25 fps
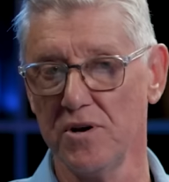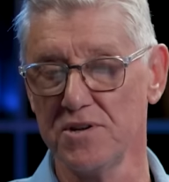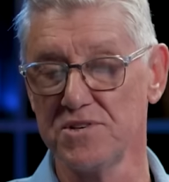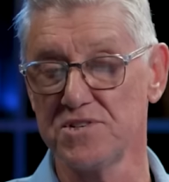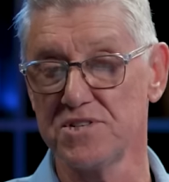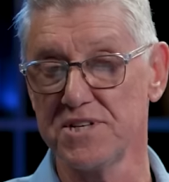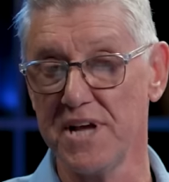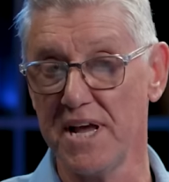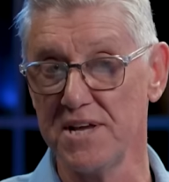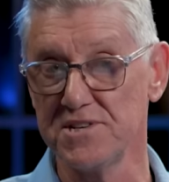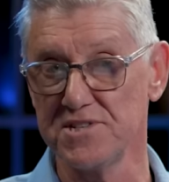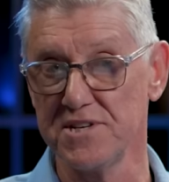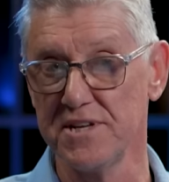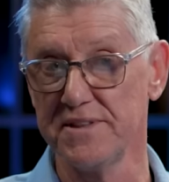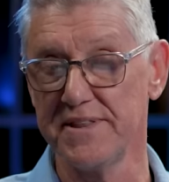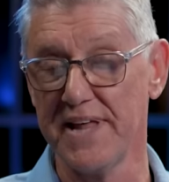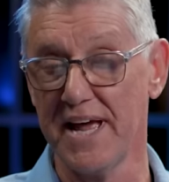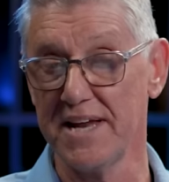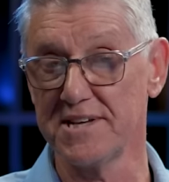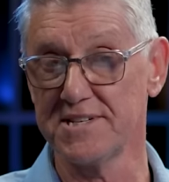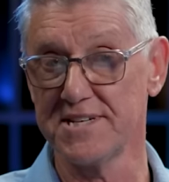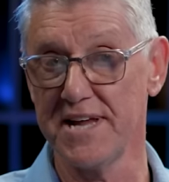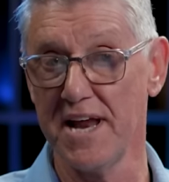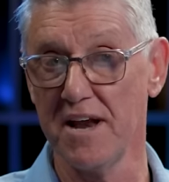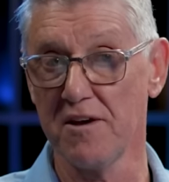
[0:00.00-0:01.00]
God says in
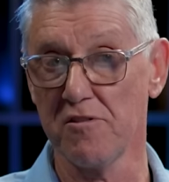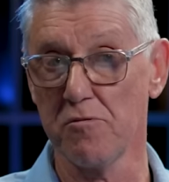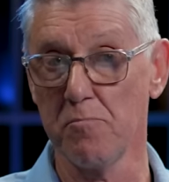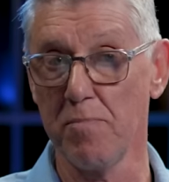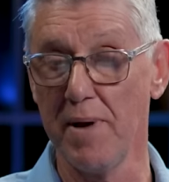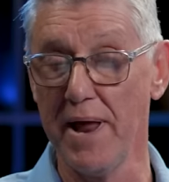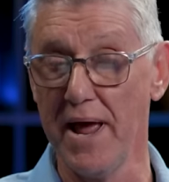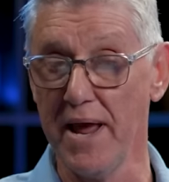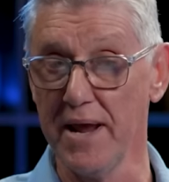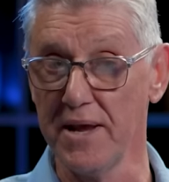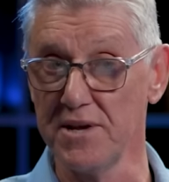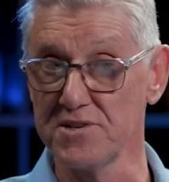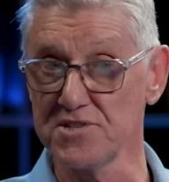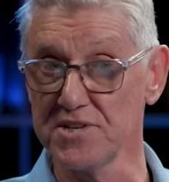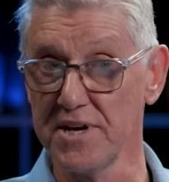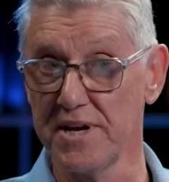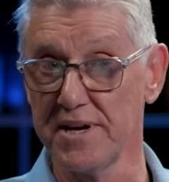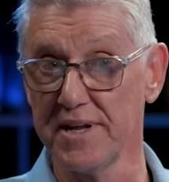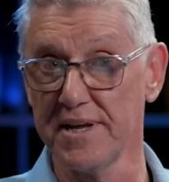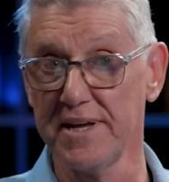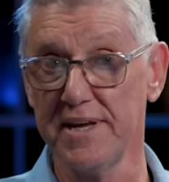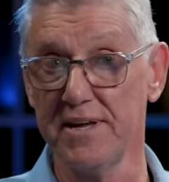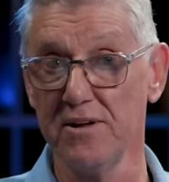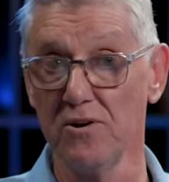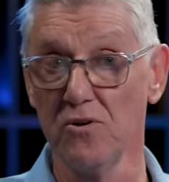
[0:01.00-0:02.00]
that 10th plague, He's going
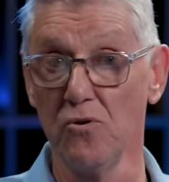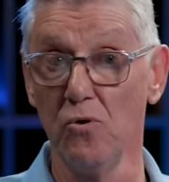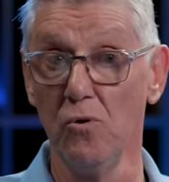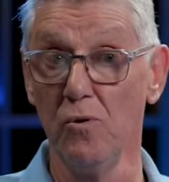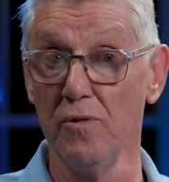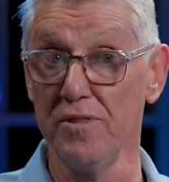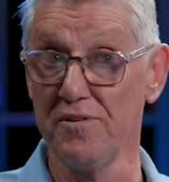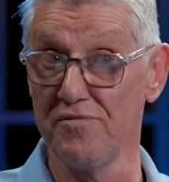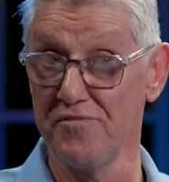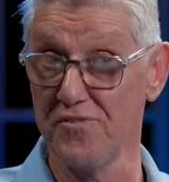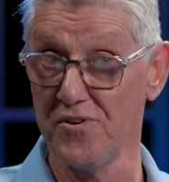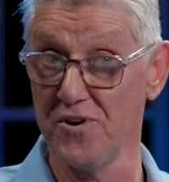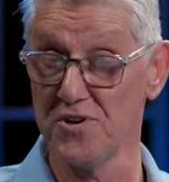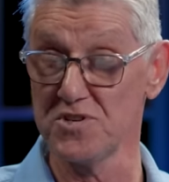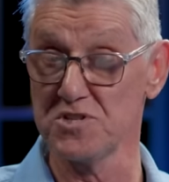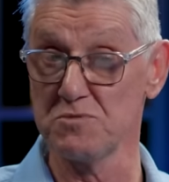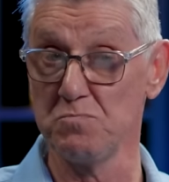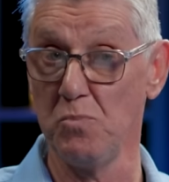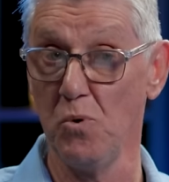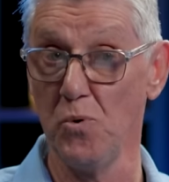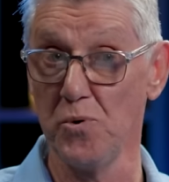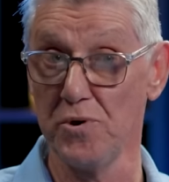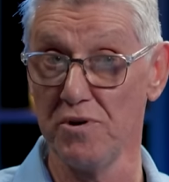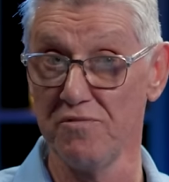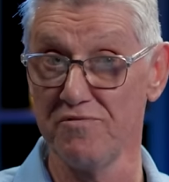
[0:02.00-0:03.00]
to kill all the
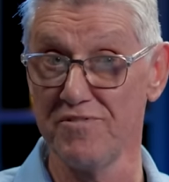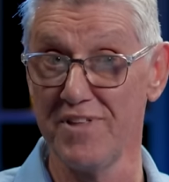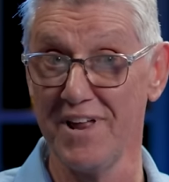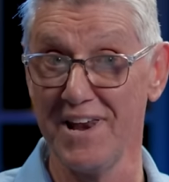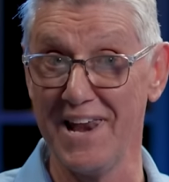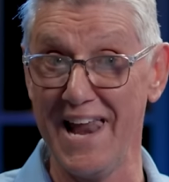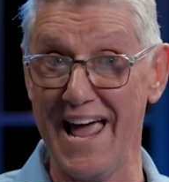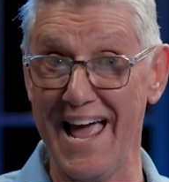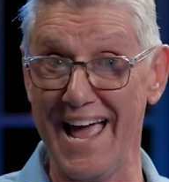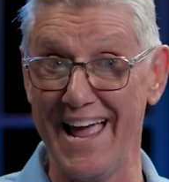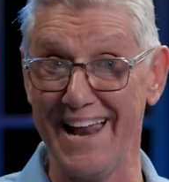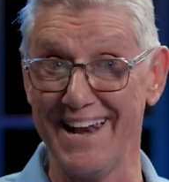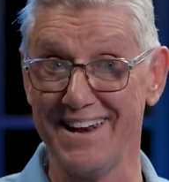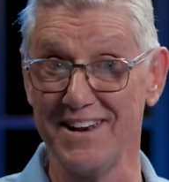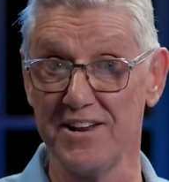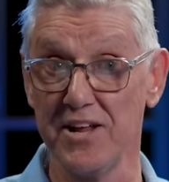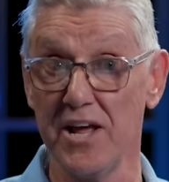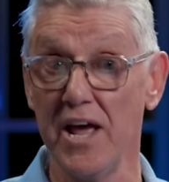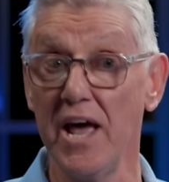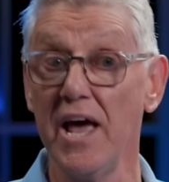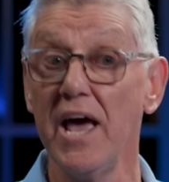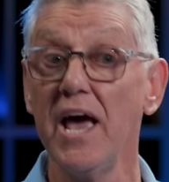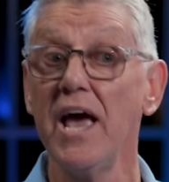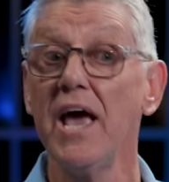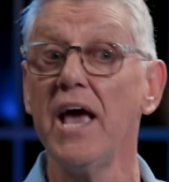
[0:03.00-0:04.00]
firstborn of the land,
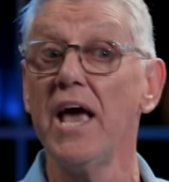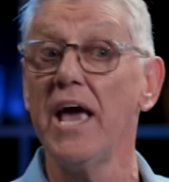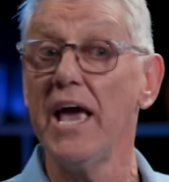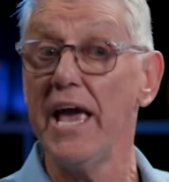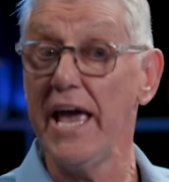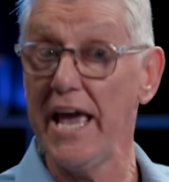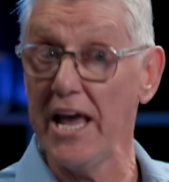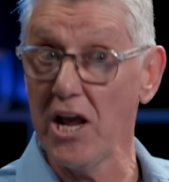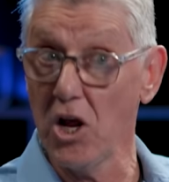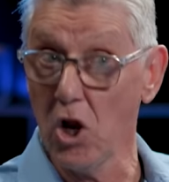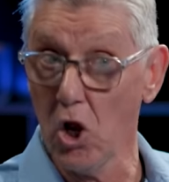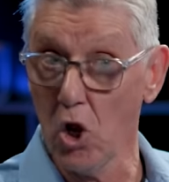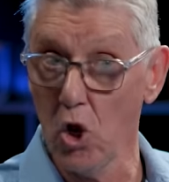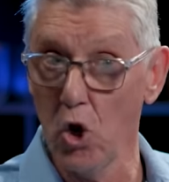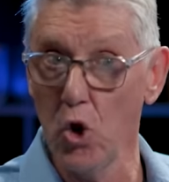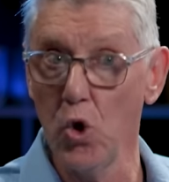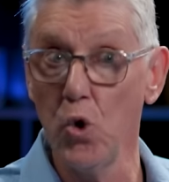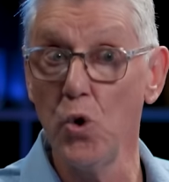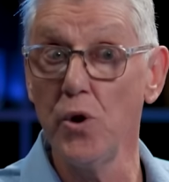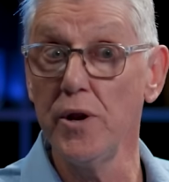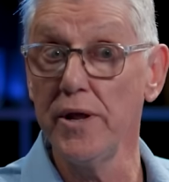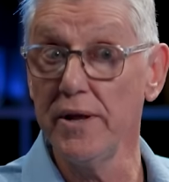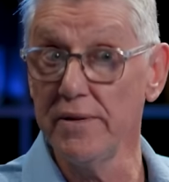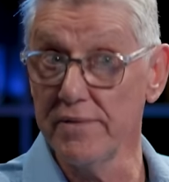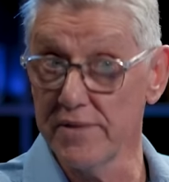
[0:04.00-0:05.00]

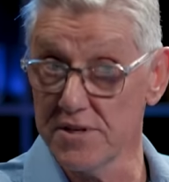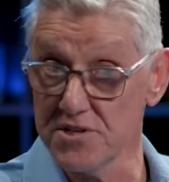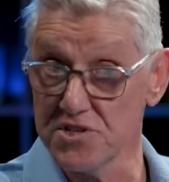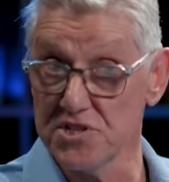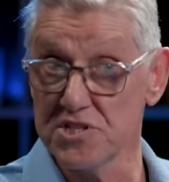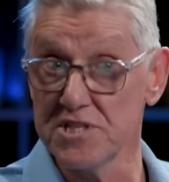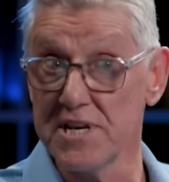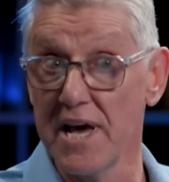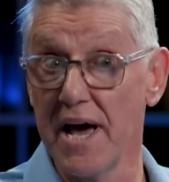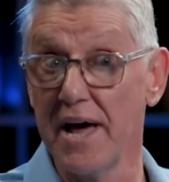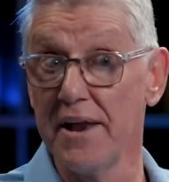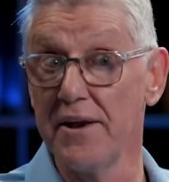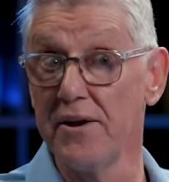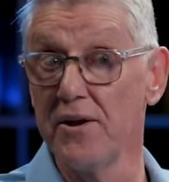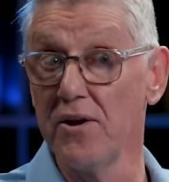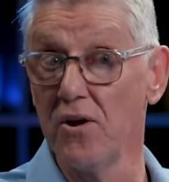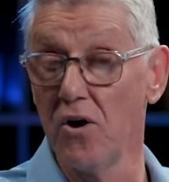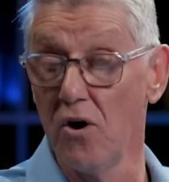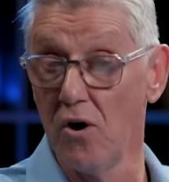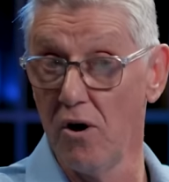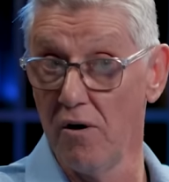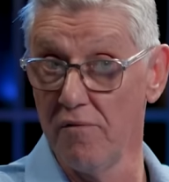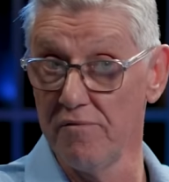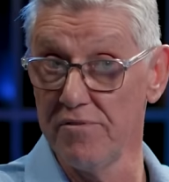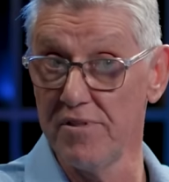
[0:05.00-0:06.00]
including the son
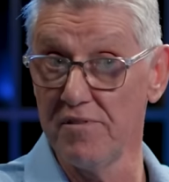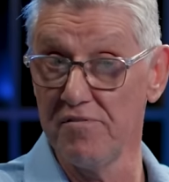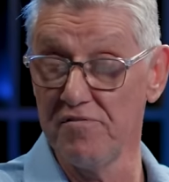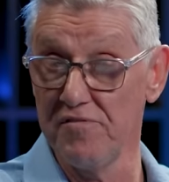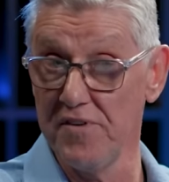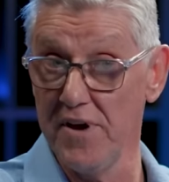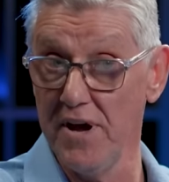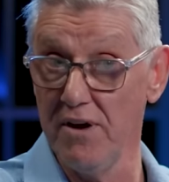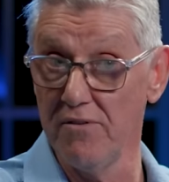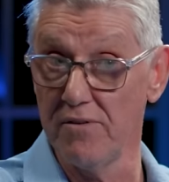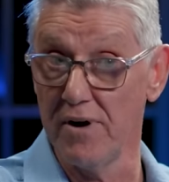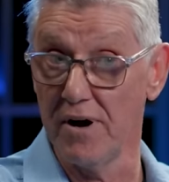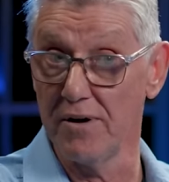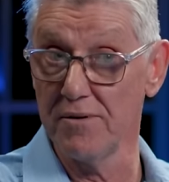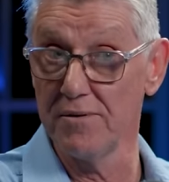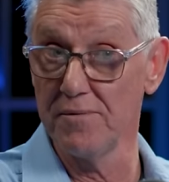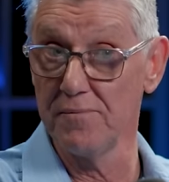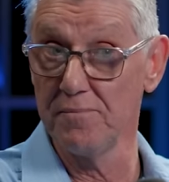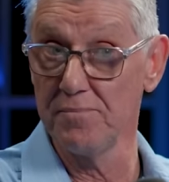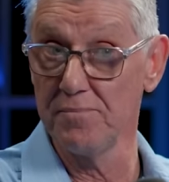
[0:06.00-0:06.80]
of the Pharaoh.